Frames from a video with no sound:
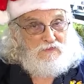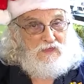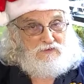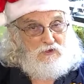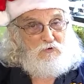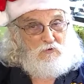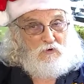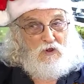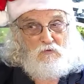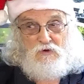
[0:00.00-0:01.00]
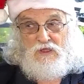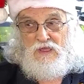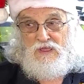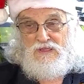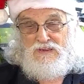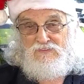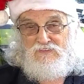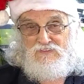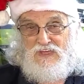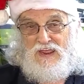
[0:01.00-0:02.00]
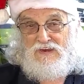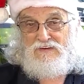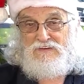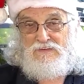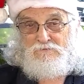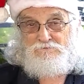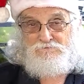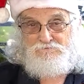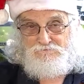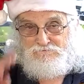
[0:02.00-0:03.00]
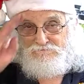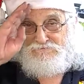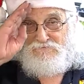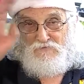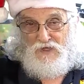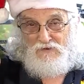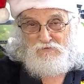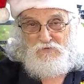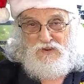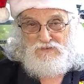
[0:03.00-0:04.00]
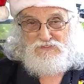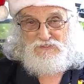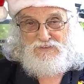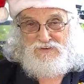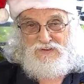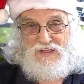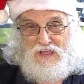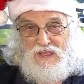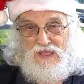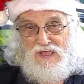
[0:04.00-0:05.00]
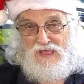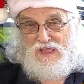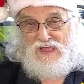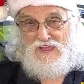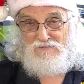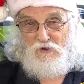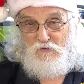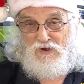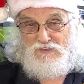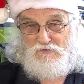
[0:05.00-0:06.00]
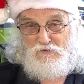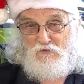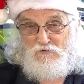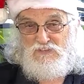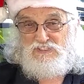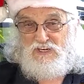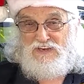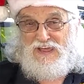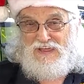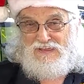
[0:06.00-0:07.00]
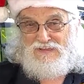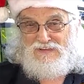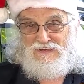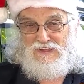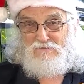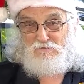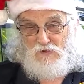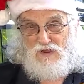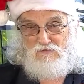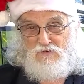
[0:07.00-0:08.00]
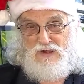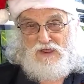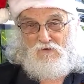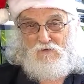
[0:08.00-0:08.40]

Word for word: They do grow in sand. Father Fish, have a wonderful fishing day. Bye for now.